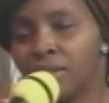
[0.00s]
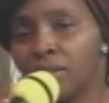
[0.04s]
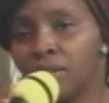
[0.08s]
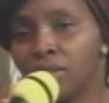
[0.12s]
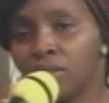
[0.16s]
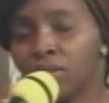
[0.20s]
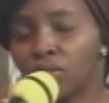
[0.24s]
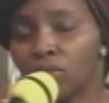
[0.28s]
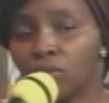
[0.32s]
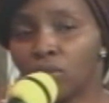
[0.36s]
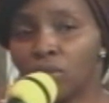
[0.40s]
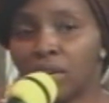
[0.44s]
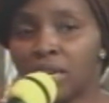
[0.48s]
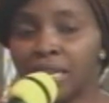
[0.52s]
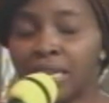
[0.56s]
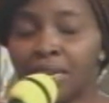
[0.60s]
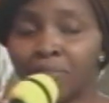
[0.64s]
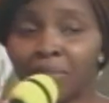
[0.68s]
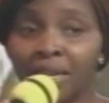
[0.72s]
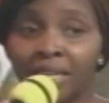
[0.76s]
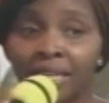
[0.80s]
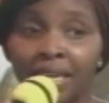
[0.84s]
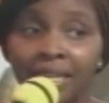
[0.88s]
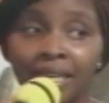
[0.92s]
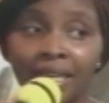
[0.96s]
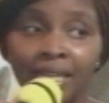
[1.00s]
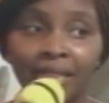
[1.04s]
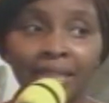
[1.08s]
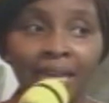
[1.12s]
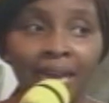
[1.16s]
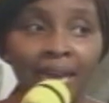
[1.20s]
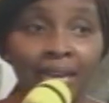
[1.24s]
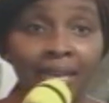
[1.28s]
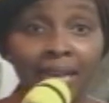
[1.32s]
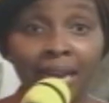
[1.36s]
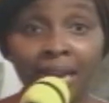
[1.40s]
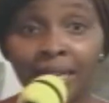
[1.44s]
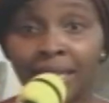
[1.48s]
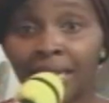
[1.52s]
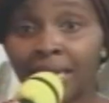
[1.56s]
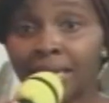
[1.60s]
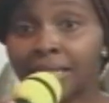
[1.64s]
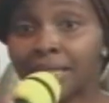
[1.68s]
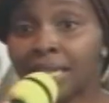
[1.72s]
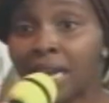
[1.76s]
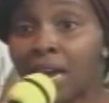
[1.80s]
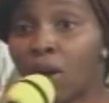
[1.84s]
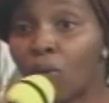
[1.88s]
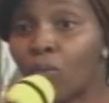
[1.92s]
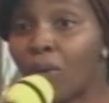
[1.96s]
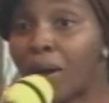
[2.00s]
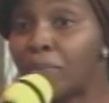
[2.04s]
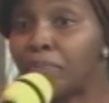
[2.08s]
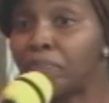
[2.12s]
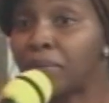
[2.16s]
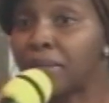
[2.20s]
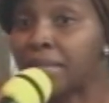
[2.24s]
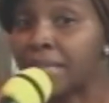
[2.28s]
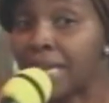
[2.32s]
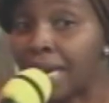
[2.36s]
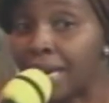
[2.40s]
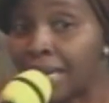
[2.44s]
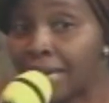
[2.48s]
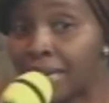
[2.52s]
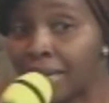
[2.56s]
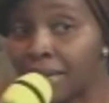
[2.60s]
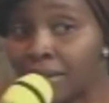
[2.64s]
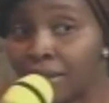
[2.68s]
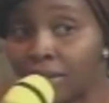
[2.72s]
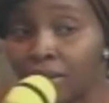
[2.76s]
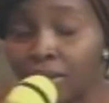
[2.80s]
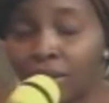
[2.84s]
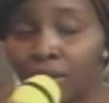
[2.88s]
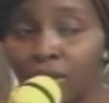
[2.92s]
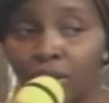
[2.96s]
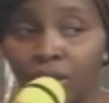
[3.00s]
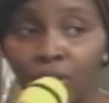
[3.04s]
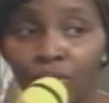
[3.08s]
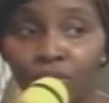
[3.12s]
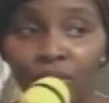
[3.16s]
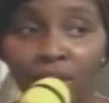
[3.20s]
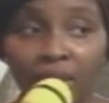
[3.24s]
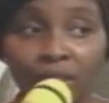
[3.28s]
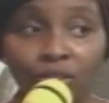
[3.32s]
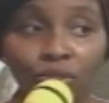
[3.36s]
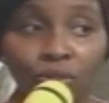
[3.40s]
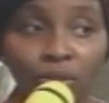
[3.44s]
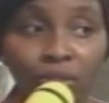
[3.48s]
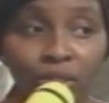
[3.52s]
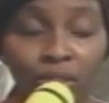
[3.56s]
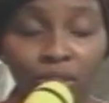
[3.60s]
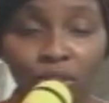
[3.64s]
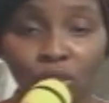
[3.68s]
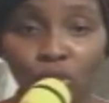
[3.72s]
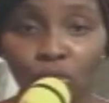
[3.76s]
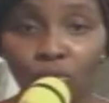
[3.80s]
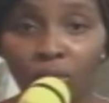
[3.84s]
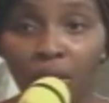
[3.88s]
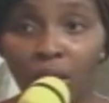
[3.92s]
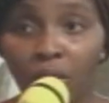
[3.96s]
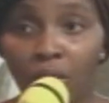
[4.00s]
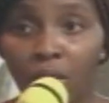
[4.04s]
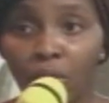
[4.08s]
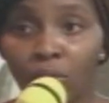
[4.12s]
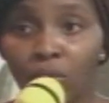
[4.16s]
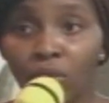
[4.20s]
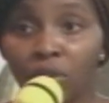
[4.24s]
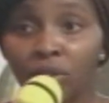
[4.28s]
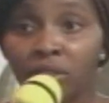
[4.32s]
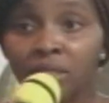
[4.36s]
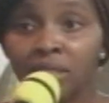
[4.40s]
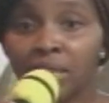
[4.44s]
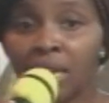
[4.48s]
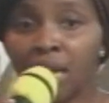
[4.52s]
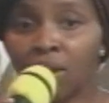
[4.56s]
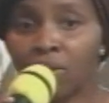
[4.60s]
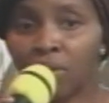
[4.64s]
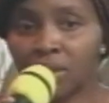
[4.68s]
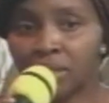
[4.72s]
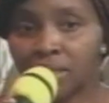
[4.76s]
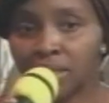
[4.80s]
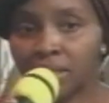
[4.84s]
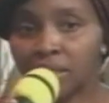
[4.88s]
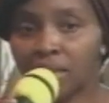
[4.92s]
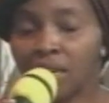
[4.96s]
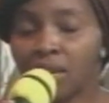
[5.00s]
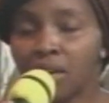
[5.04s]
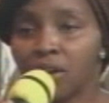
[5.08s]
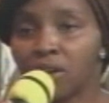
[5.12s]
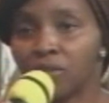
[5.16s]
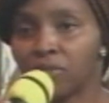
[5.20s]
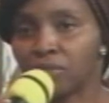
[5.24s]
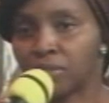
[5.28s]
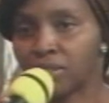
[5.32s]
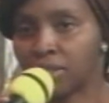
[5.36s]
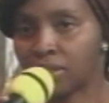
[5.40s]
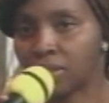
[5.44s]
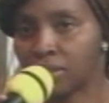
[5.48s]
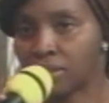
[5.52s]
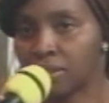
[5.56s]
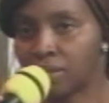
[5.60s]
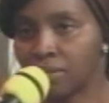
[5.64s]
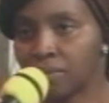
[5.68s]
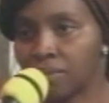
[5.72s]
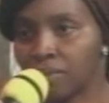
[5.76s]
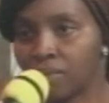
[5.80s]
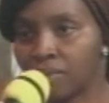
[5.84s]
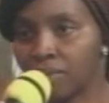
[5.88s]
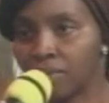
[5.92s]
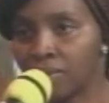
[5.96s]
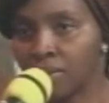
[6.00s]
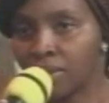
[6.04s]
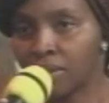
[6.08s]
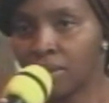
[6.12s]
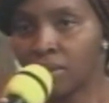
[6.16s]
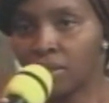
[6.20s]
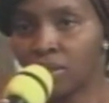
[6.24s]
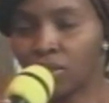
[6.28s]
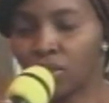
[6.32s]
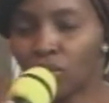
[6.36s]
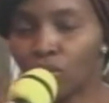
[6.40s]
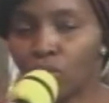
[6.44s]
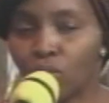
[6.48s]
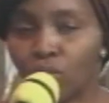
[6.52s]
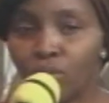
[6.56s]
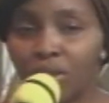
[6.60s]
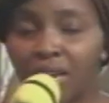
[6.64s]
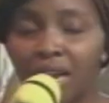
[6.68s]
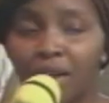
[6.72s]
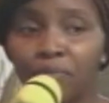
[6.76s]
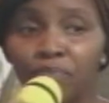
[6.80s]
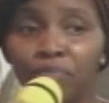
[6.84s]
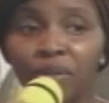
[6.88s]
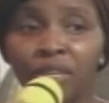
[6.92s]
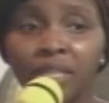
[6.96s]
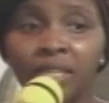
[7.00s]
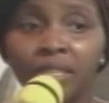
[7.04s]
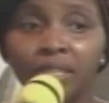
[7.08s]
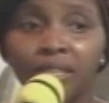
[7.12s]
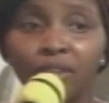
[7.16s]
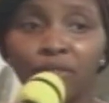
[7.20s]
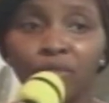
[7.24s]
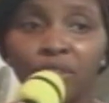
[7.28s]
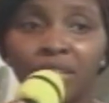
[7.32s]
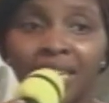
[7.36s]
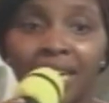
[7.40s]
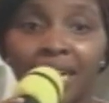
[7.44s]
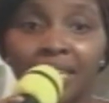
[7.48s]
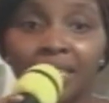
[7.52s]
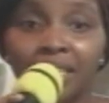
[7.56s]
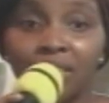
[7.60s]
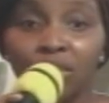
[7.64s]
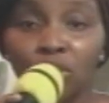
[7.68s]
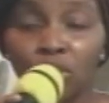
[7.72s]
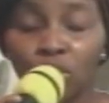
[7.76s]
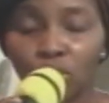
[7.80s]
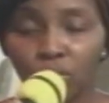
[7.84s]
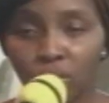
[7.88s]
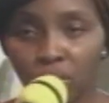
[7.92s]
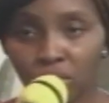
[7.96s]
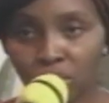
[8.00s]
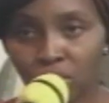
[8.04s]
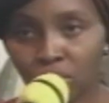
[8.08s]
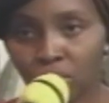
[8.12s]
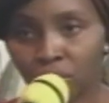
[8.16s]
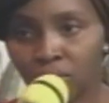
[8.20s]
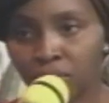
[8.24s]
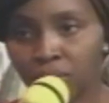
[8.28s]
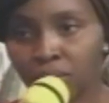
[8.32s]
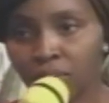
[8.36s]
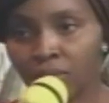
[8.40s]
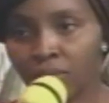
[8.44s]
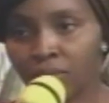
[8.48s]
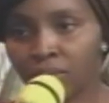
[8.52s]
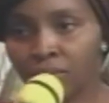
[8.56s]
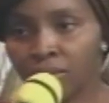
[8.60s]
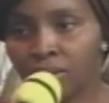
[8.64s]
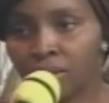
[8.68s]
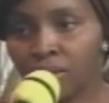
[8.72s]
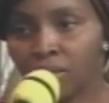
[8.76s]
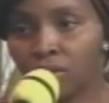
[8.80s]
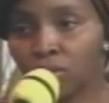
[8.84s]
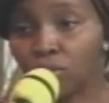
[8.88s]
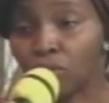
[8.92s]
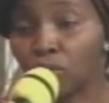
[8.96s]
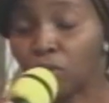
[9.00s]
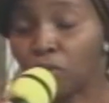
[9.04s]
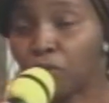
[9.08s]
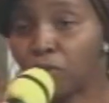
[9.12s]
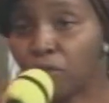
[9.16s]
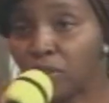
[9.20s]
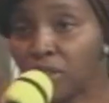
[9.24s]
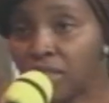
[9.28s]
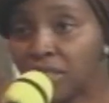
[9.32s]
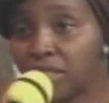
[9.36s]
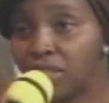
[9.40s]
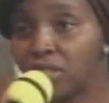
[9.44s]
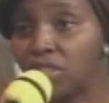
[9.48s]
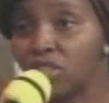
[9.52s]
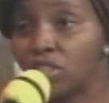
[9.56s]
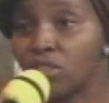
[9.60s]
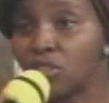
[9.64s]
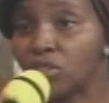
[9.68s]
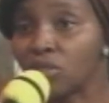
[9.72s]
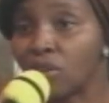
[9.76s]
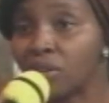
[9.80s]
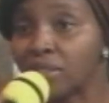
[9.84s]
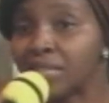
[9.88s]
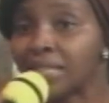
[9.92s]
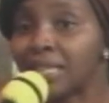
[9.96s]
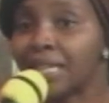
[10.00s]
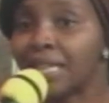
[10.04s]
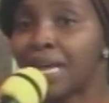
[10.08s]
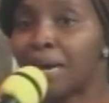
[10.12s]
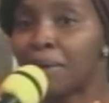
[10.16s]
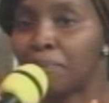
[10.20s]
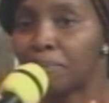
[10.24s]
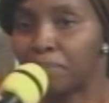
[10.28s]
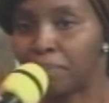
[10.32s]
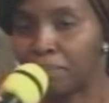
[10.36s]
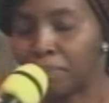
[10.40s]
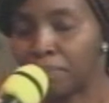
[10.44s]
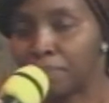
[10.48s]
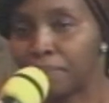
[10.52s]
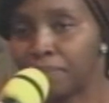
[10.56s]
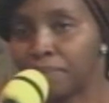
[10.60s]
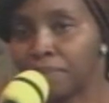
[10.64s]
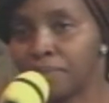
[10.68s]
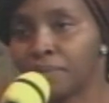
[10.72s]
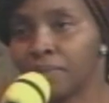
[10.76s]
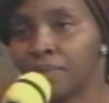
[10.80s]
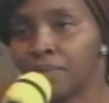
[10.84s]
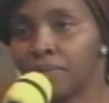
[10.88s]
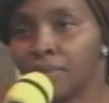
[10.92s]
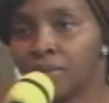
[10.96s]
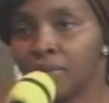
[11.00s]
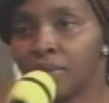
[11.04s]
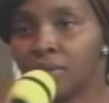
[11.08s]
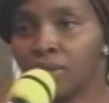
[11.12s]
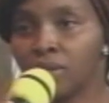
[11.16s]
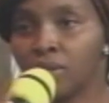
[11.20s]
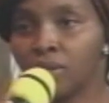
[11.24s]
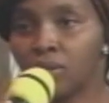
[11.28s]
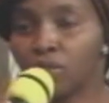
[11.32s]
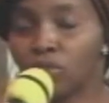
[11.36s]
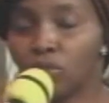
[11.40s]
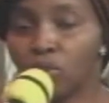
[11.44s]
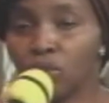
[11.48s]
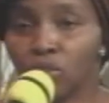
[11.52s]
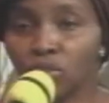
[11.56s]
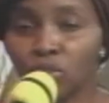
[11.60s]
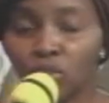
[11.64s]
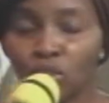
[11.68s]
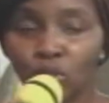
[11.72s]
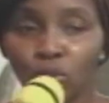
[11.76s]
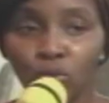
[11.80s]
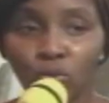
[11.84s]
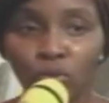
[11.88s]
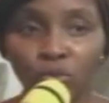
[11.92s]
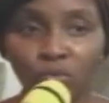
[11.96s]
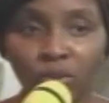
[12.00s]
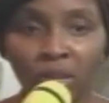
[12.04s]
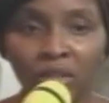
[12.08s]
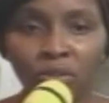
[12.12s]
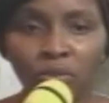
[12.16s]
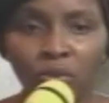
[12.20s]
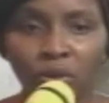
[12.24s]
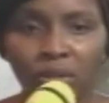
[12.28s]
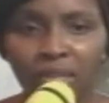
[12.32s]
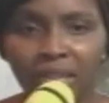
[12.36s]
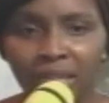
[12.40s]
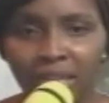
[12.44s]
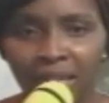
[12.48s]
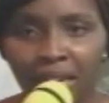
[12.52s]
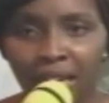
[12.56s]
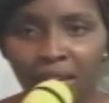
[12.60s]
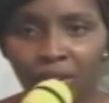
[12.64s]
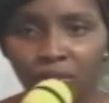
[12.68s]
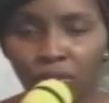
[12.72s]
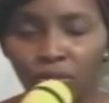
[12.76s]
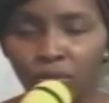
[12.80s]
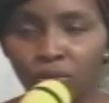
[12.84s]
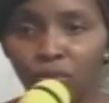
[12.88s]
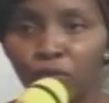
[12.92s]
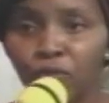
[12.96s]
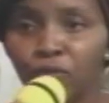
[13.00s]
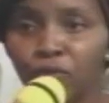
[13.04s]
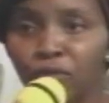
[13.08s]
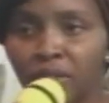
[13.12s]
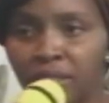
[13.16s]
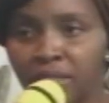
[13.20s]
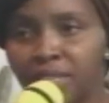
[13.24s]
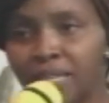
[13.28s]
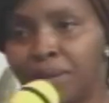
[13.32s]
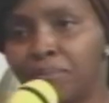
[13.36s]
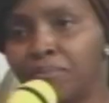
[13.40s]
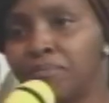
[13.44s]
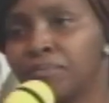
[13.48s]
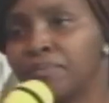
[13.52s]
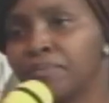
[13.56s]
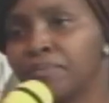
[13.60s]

So imana kita ayanaza agwa Peter. We are talking to our what? Ourselves. So we are being given an instruction to feed Jesus' lamb. Those children, could feed them.